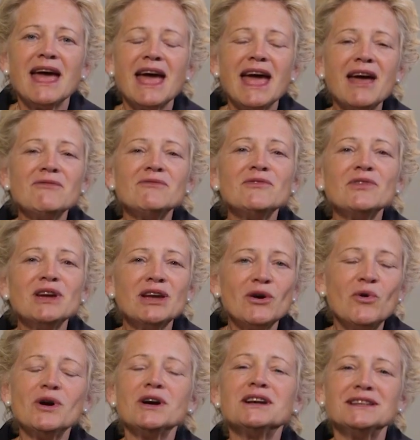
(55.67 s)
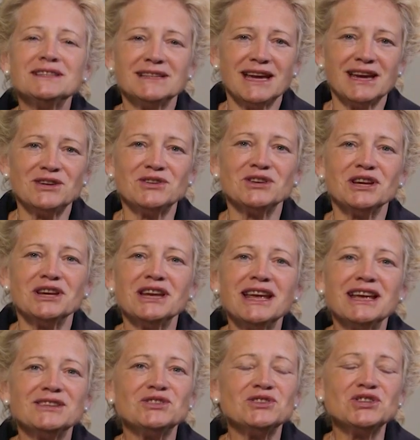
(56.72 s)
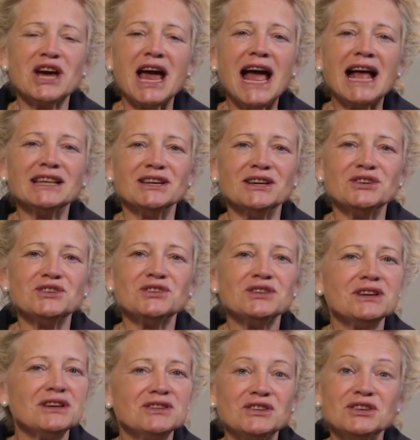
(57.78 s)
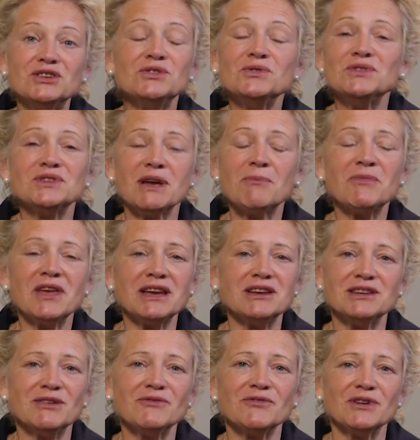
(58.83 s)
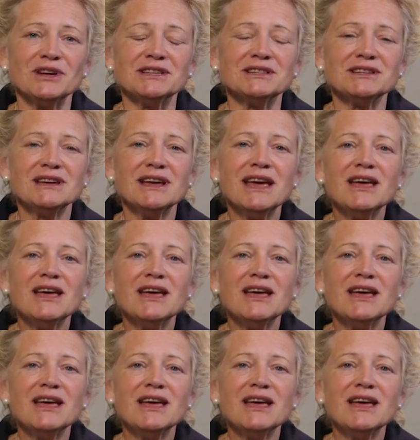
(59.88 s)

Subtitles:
Every organization is challenged to do something different.